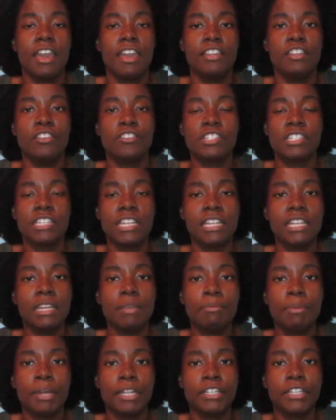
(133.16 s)
your
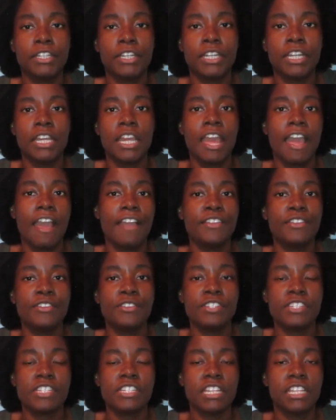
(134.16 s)
sealing butter and
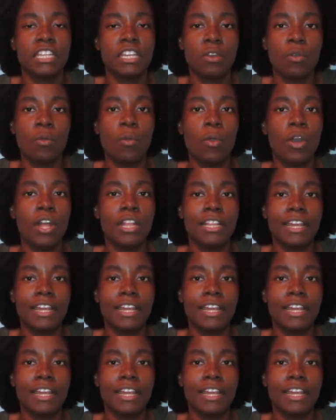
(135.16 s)
your sealing oil.